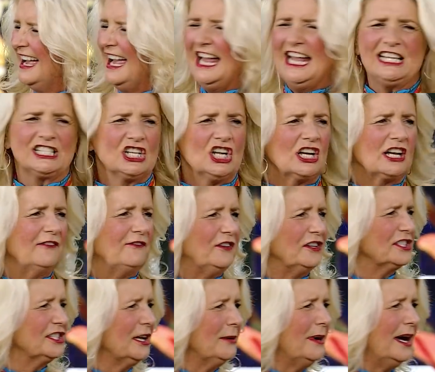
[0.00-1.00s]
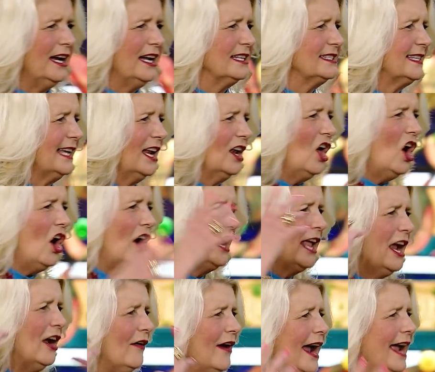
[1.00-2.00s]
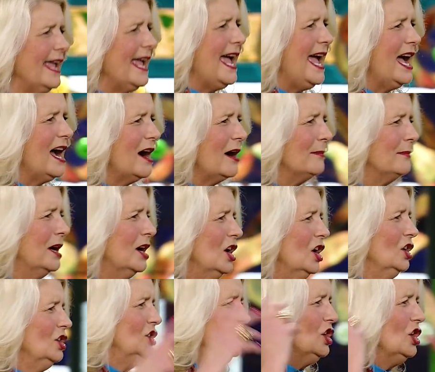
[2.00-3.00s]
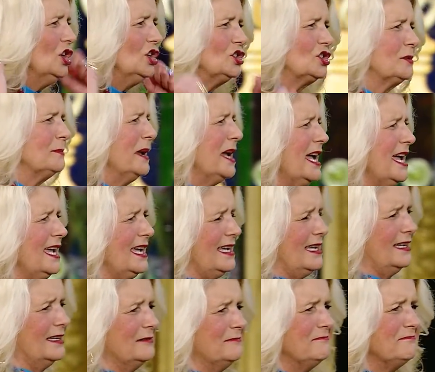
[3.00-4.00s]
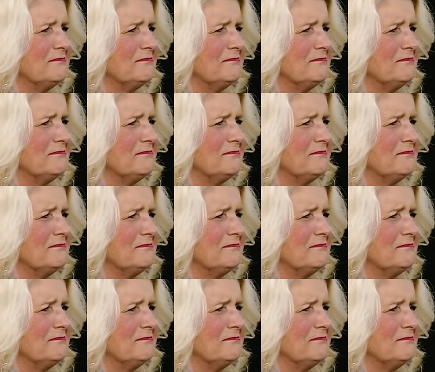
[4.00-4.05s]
He's looking for somebody to say, Lord, here I am. Use me.